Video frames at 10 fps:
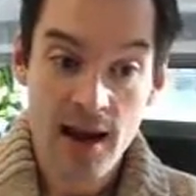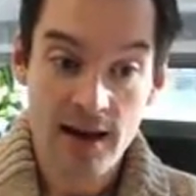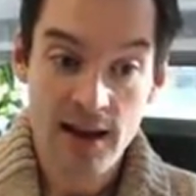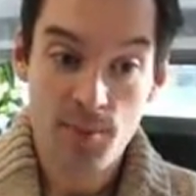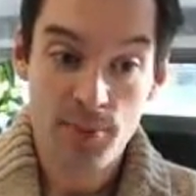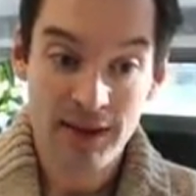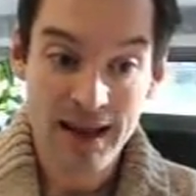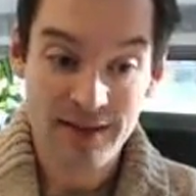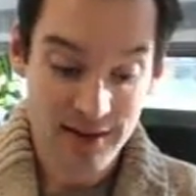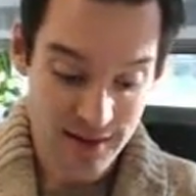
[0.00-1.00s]
and
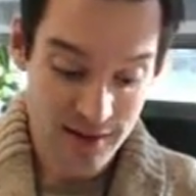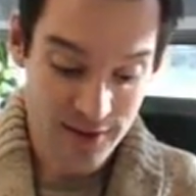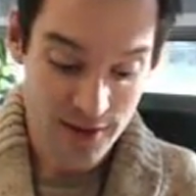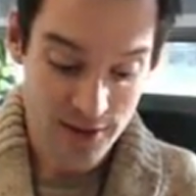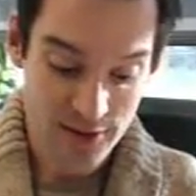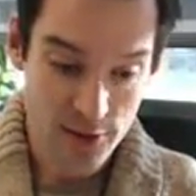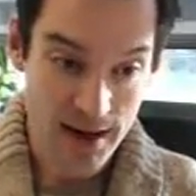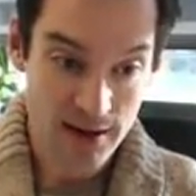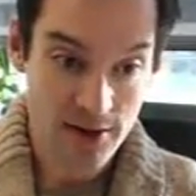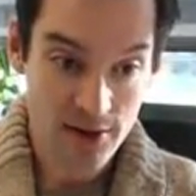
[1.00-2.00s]
implant it into this
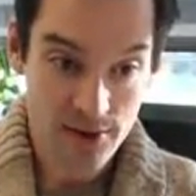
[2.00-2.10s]
direct